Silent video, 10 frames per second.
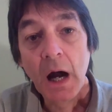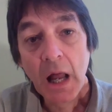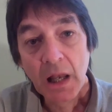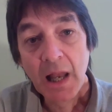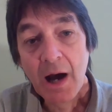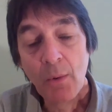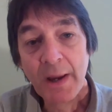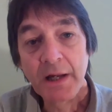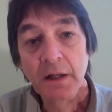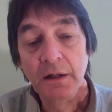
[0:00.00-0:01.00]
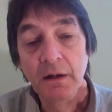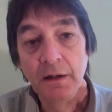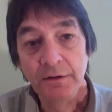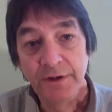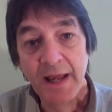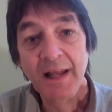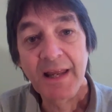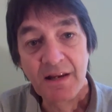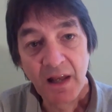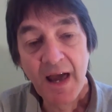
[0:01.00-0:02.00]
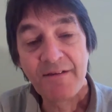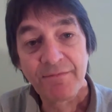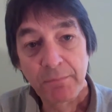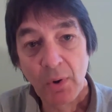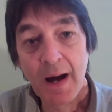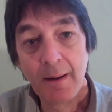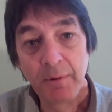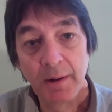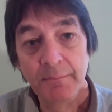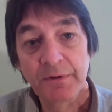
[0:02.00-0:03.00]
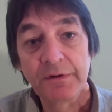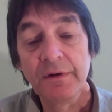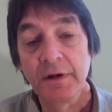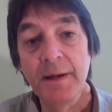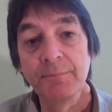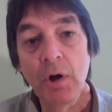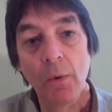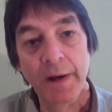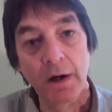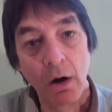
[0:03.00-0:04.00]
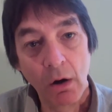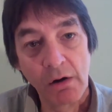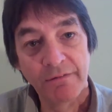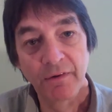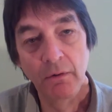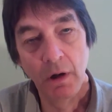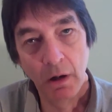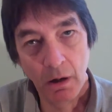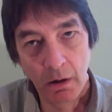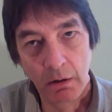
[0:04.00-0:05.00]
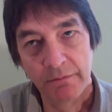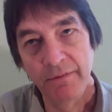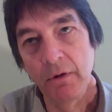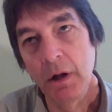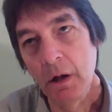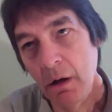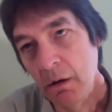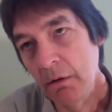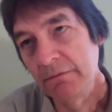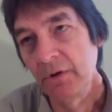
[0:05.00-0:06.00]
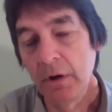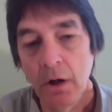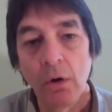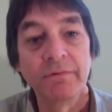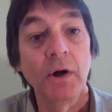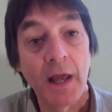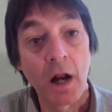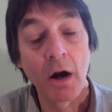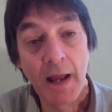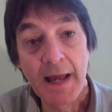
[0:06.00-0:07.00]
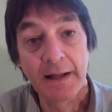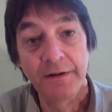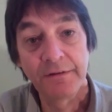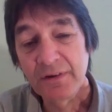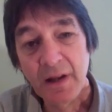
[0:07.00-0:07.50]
allowing daily life problems to keep going over and over and over and over in our heads,